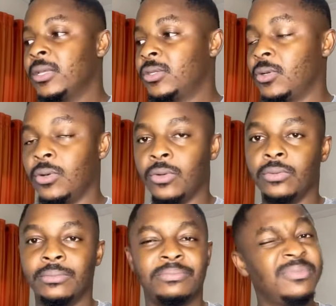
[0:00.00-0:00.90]

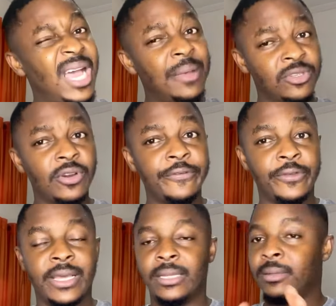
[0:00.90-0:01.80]
So I'm sorry
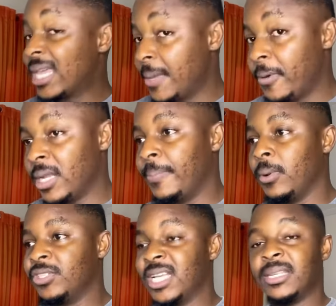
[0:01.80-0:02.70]
for that. Keep on
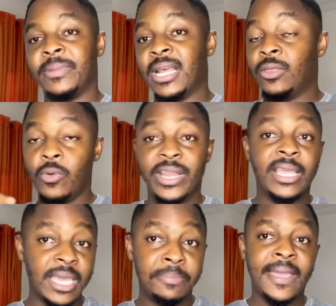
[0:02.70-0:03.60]
apologizing, but I know when I
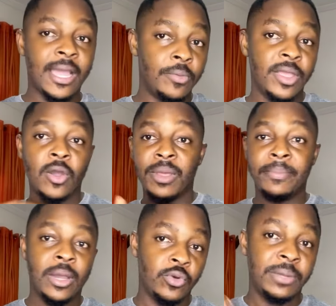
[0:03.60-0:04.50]
get back, I'll be
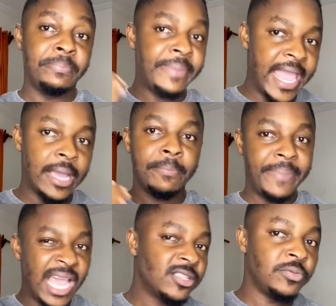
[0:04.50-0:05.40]
coming back with a bang,
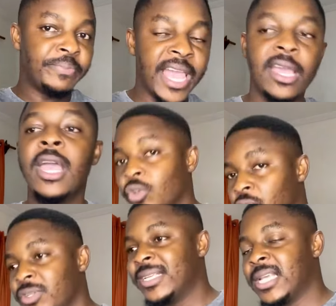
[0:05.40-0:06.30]
back to back. So
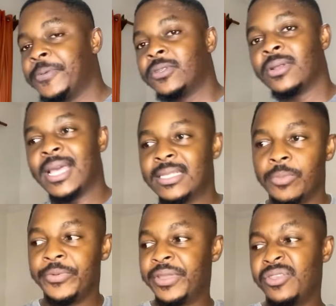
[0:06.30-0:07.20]
on today's episode, guys,
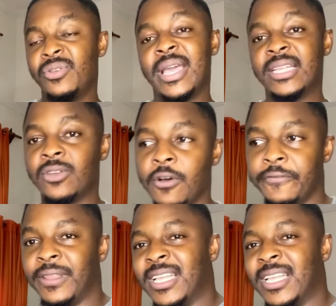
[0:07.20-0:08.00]
I'll be bringing you guys golfing.